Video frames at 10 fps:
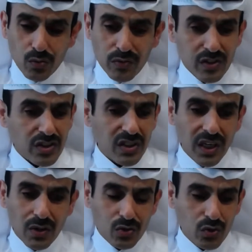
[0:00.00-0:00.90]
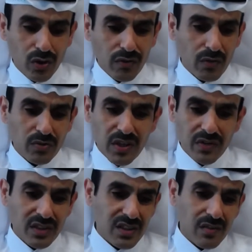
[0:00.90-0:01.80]
just announced going from
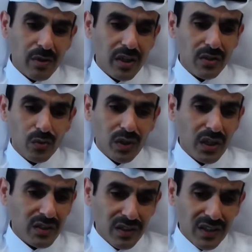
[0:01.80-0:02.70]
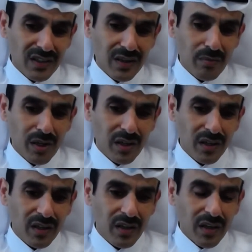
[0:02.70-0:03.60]
77 million to 110
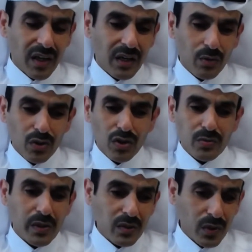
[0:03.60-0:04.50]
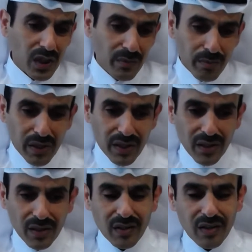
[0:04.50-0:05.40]
million, and we're going to spend 28
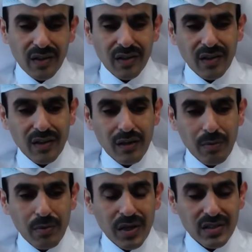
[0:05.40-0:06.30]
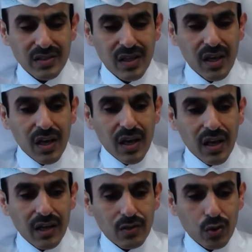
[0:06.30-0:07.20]
billion plus
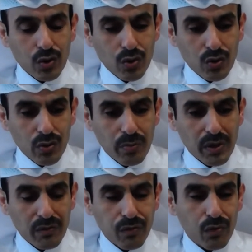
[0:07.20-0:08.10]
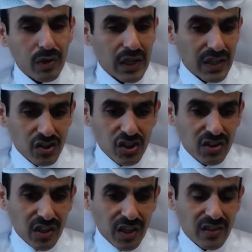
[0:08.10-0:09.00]
to build 4 LNG
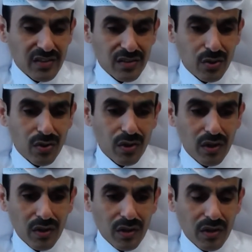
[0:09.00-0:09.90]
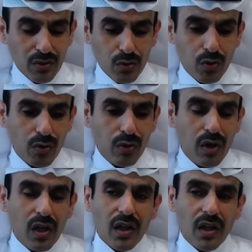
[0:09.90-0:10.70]
trains, to go